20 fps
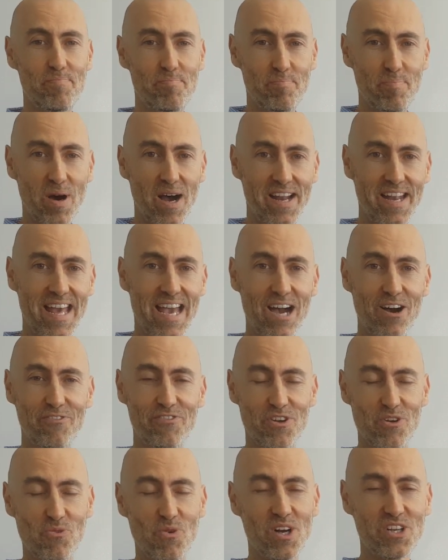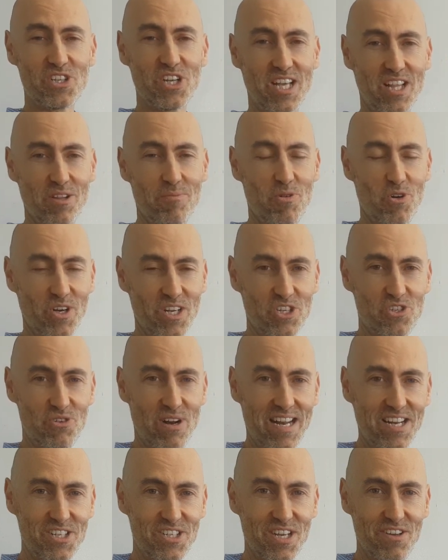by now, if you're watching the mortgage
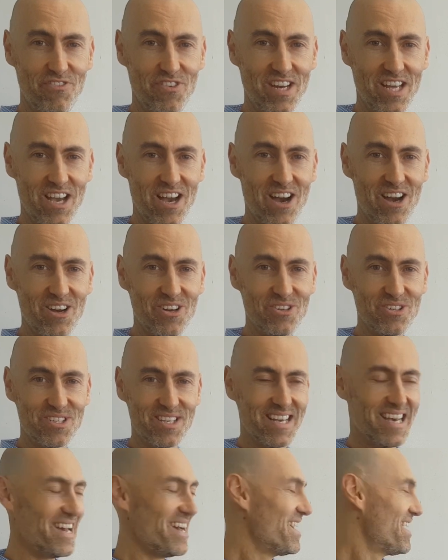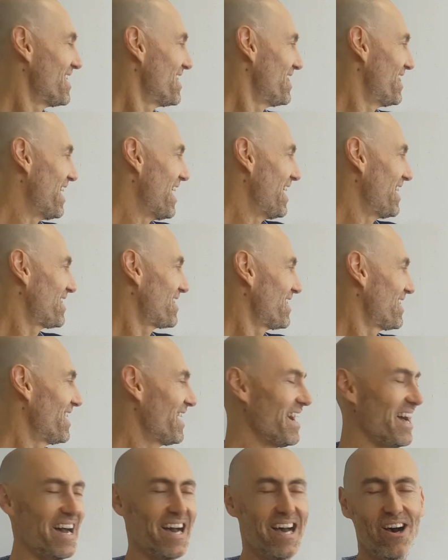strategy videos, that
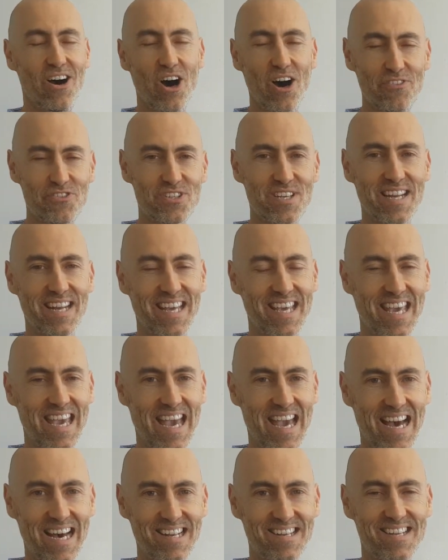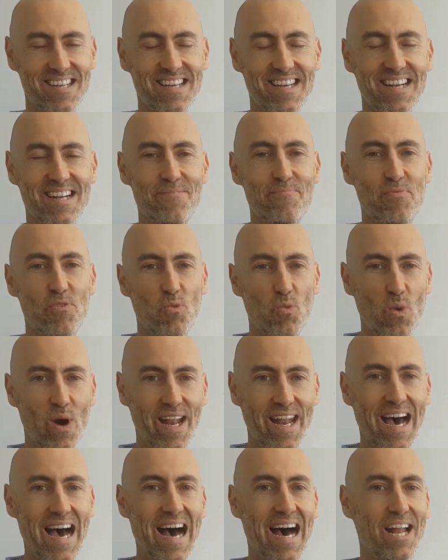offset account
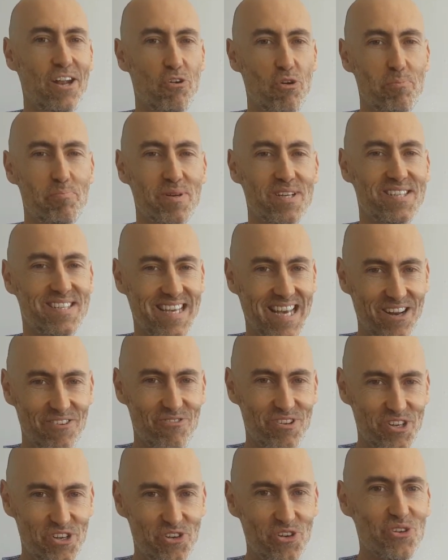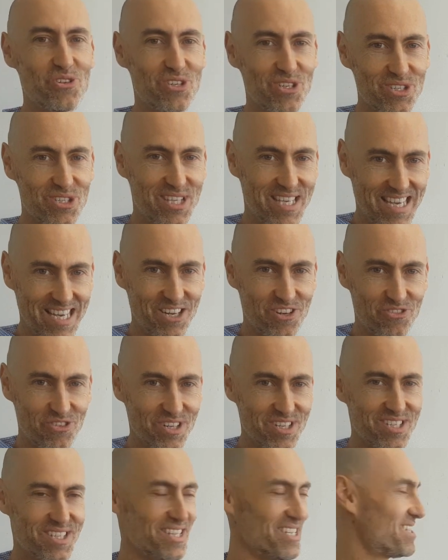100% reduces the
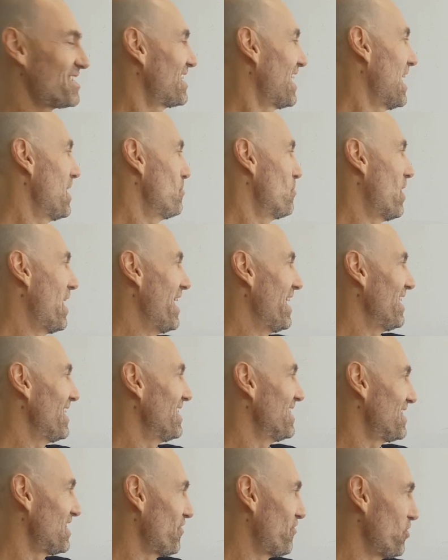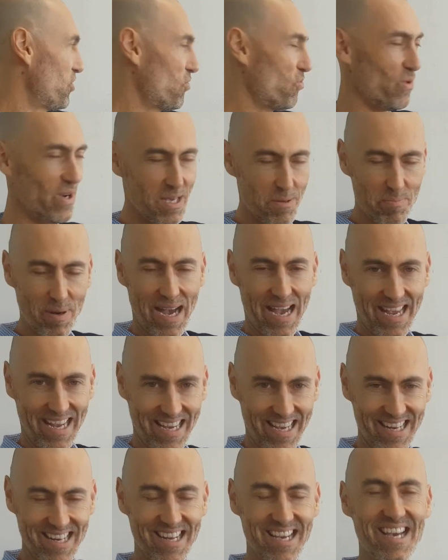interest the same way as if you're repaying
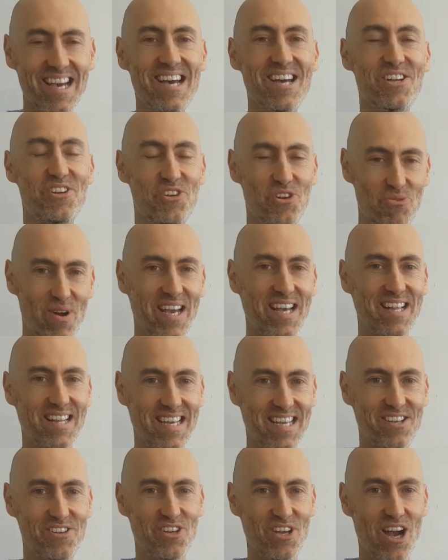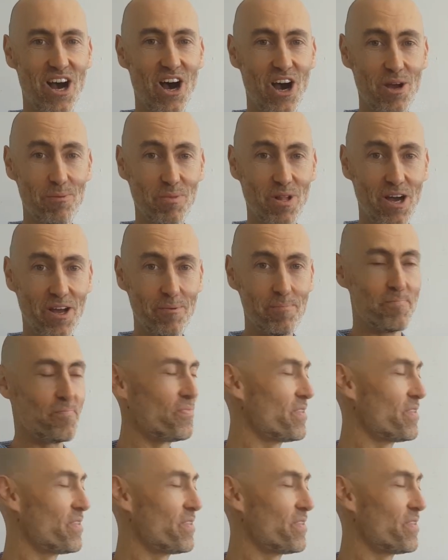it directly into your home loan.